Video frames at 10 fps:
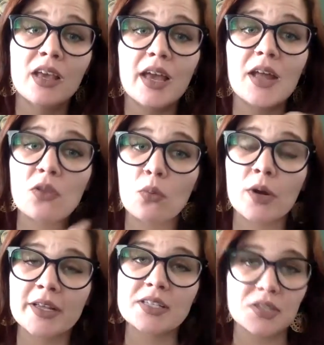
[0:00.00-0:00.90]
And the
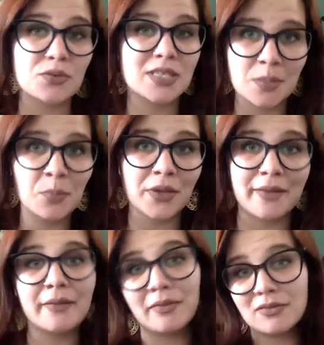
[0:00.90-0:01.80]
work is to
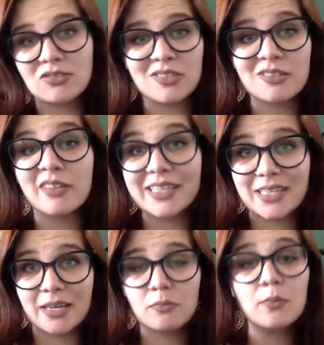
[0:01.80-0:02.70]
simply just
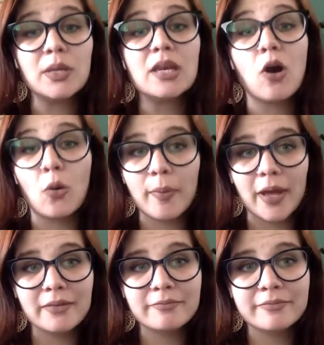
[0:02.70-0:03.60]
listen, be
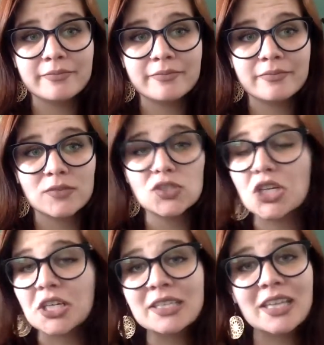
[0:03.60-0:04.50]
open,
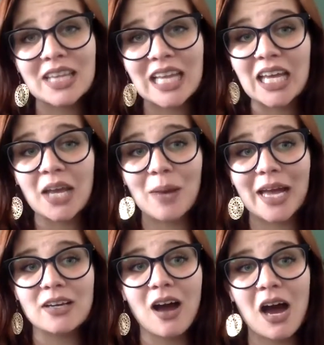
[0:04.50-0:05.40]
turn the thinking
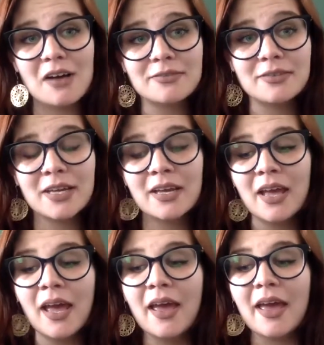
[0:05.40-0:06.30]
mind off,
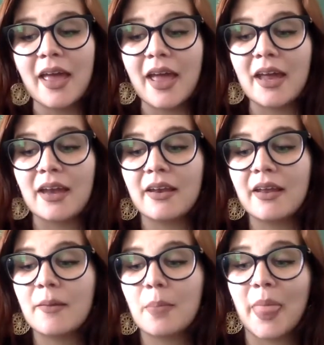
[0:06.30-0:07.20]
and
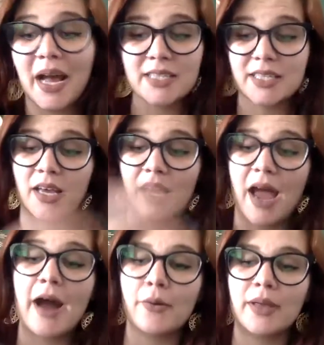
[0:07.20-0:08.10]
ask,
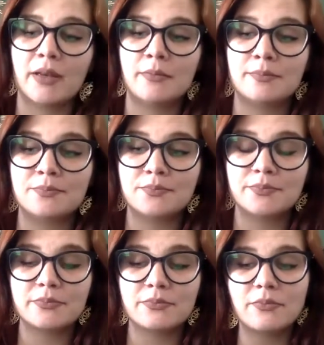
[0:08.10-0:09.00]
how can
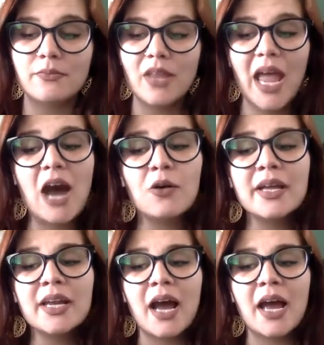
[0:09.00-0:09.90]

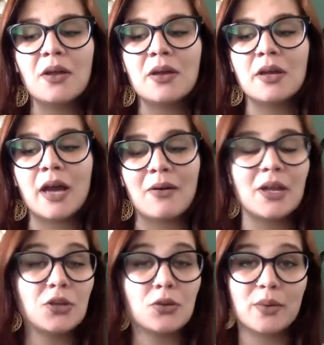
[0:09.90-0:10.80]

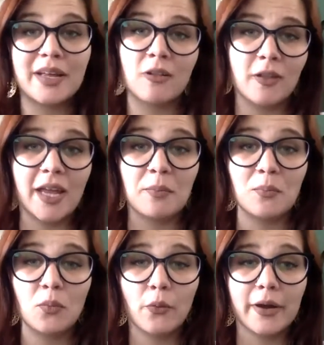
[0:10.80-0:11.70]
you
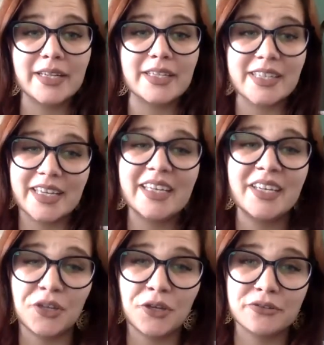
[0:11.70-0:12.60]
reclaim what is
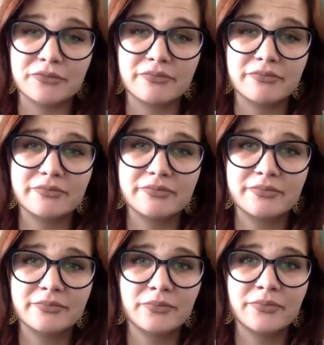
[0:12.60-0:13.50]
in you?
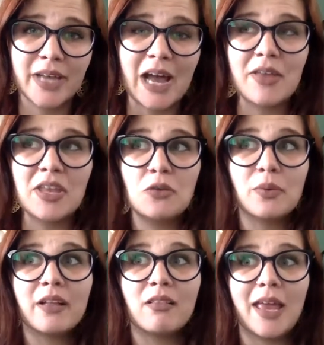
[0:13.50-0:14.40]
How can you
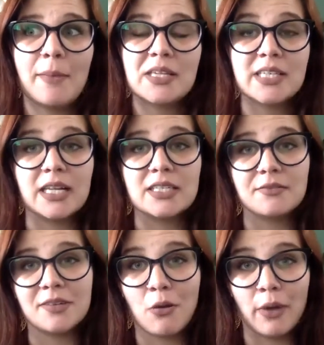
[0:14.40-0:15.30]
reclaim a sense
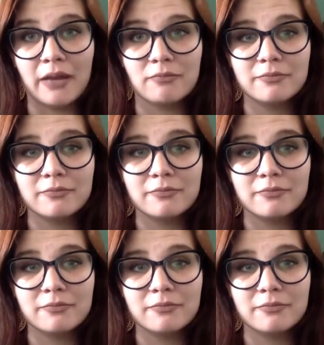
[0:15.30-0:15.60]
of knowing?